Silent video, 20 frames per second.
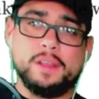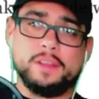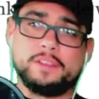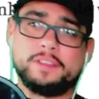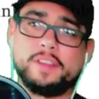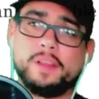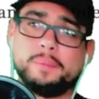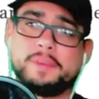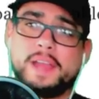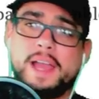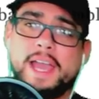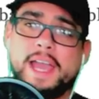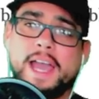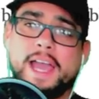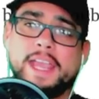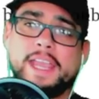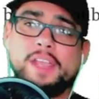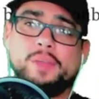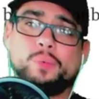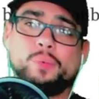Sometimes
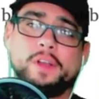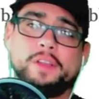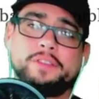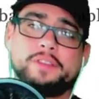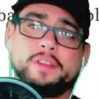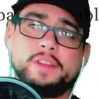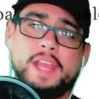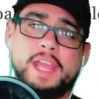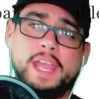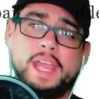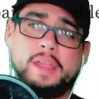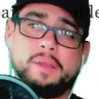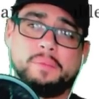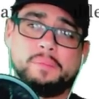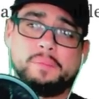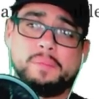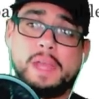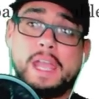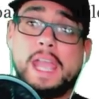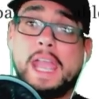I eat once a day,
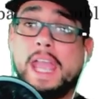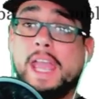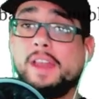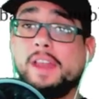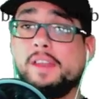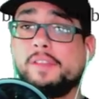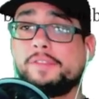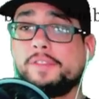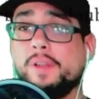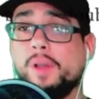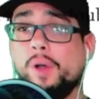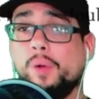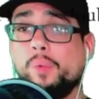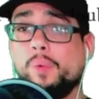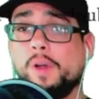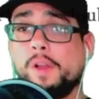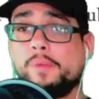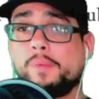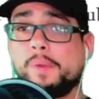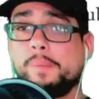and if no
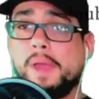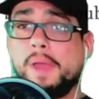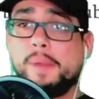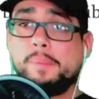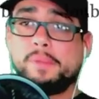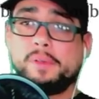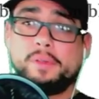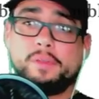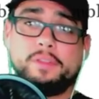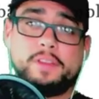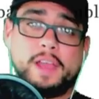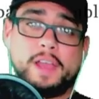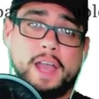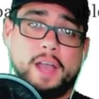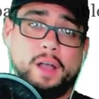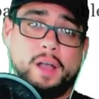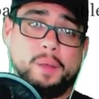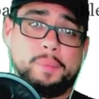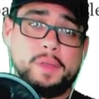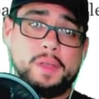one remembers to
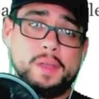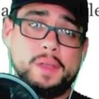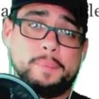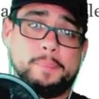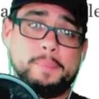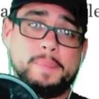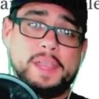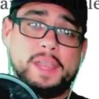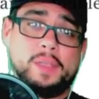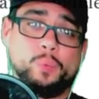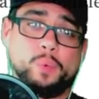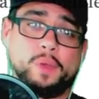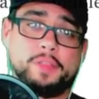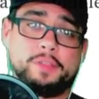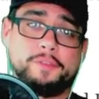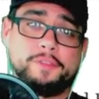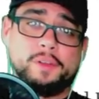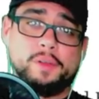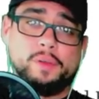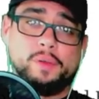help me
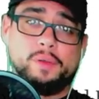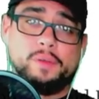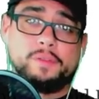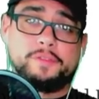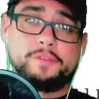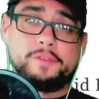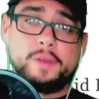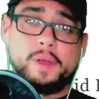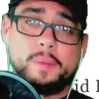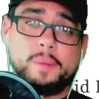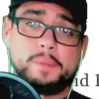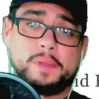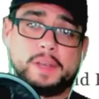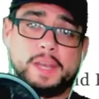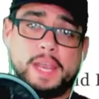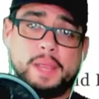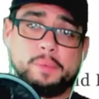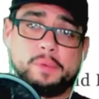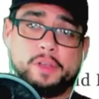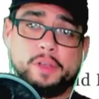with food from the
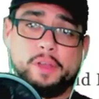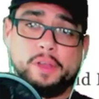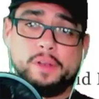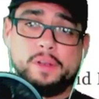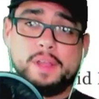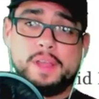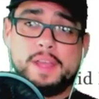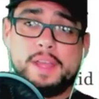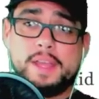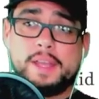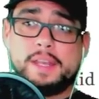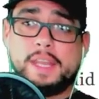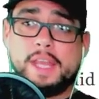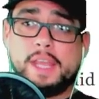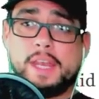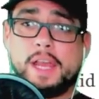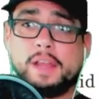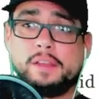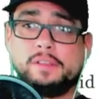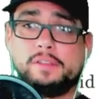neighborhood,
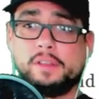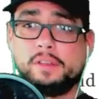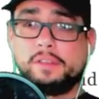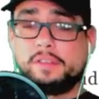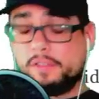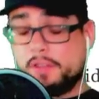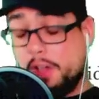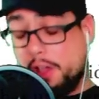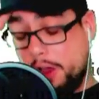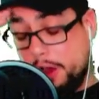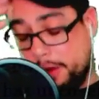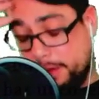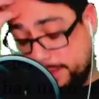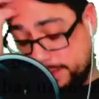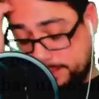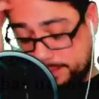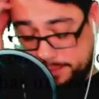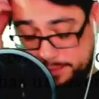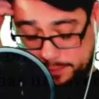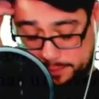then I just
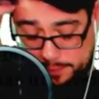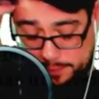starve.